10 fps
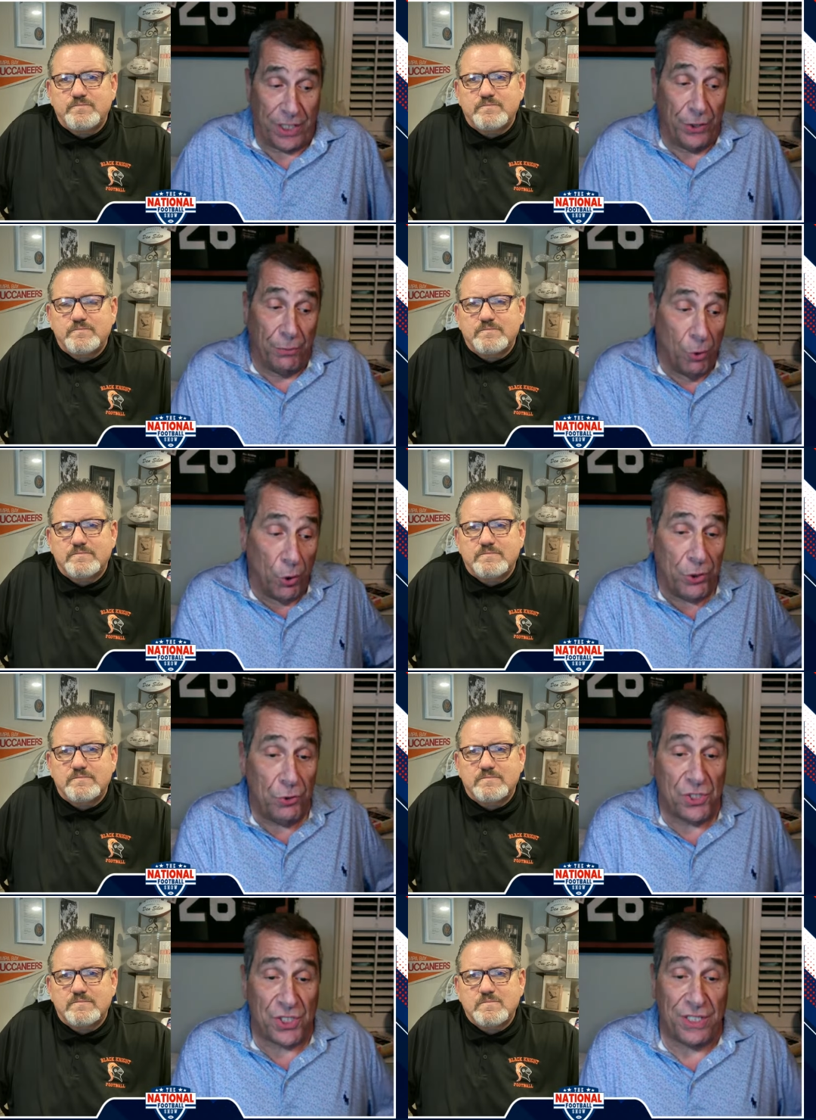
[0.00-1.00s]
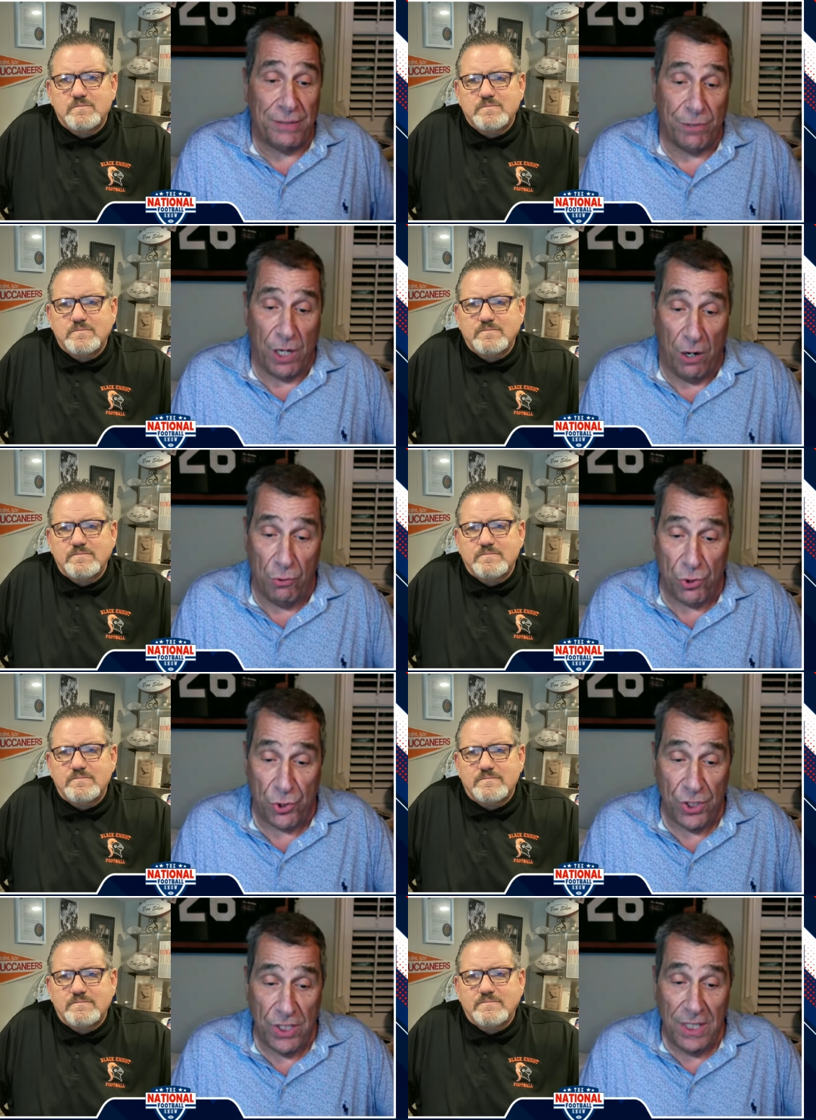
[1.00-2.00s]
Speaker 1: and the more you see him coach,
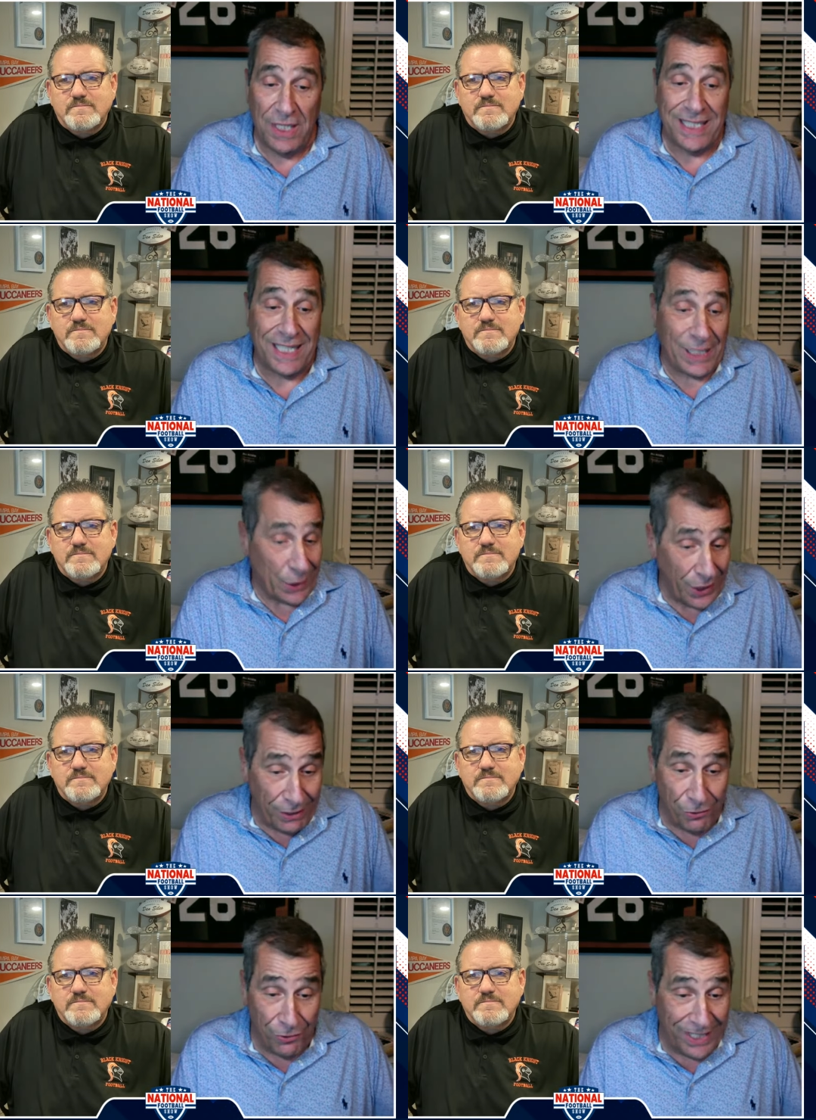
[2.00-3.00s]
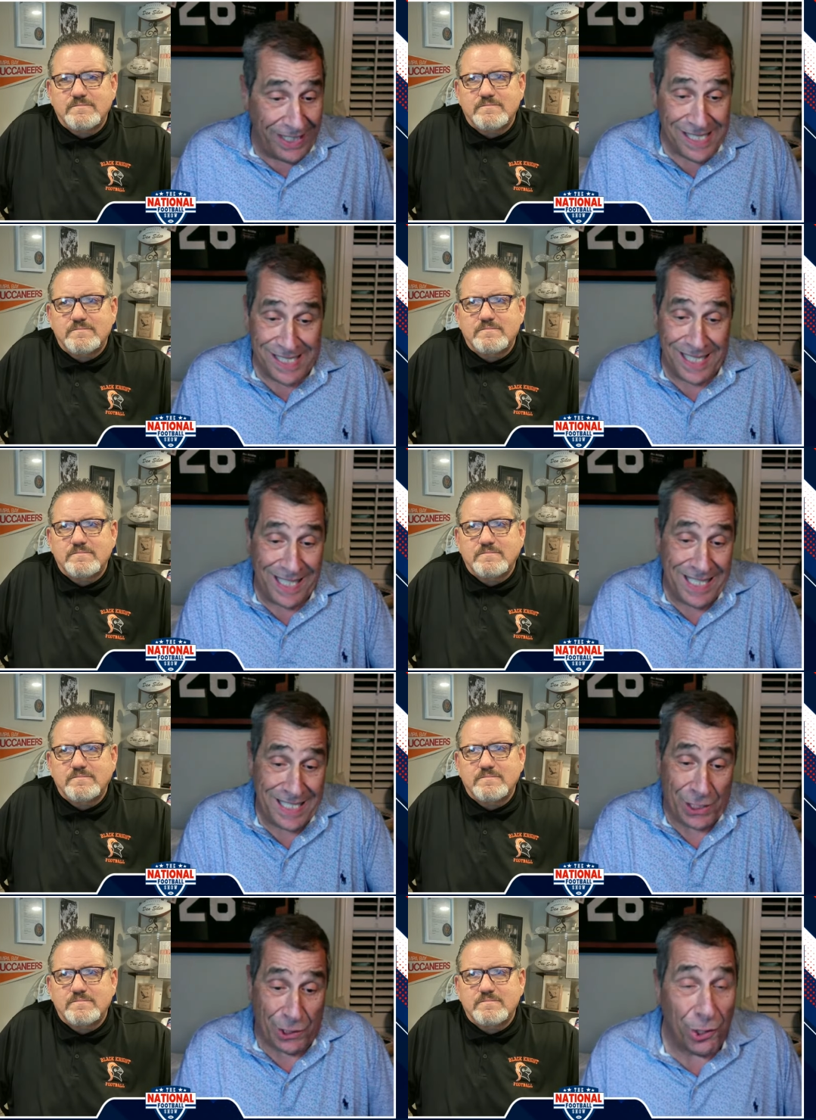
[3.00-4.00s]
the clearer it is that he's
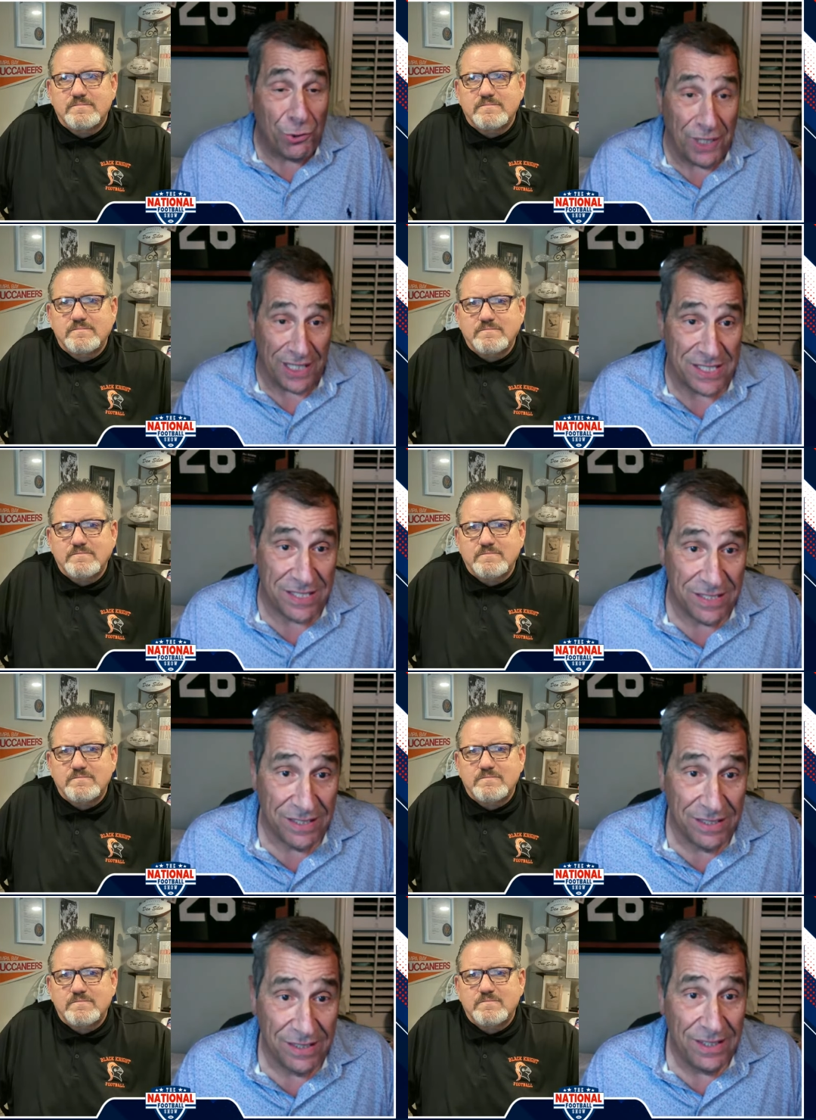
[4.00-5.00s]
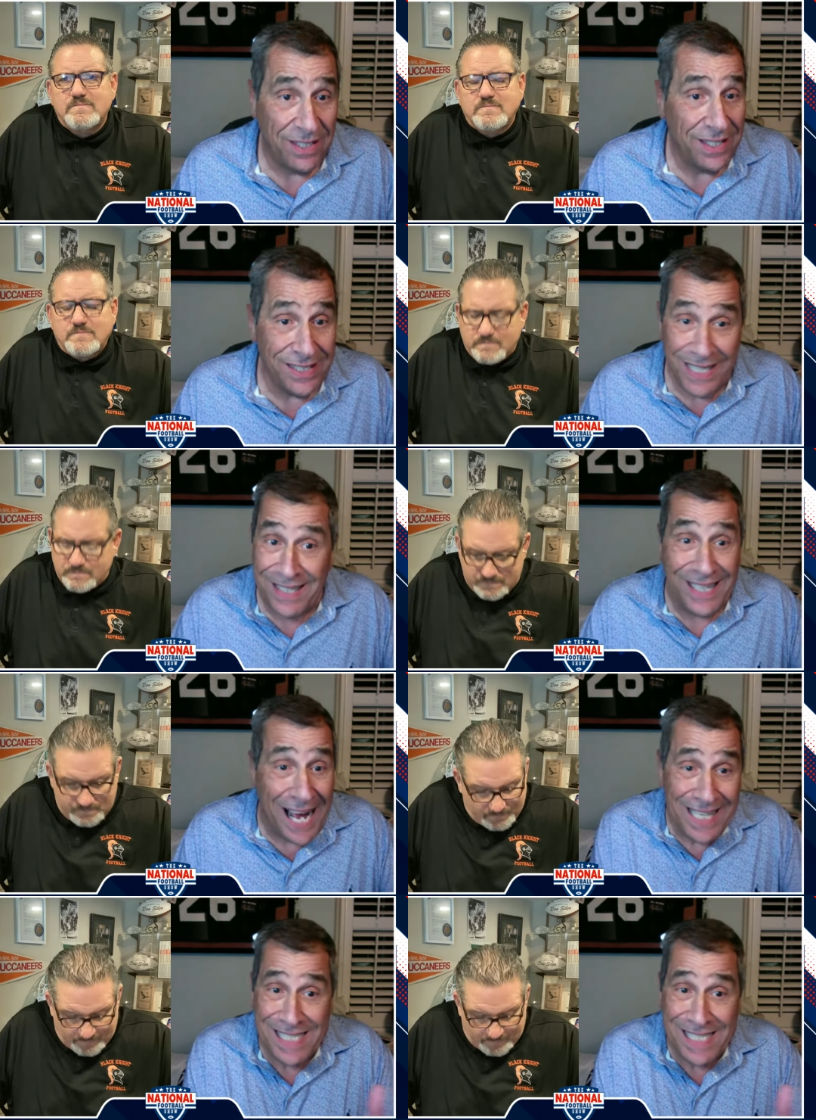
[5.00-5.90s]
clueless. They're not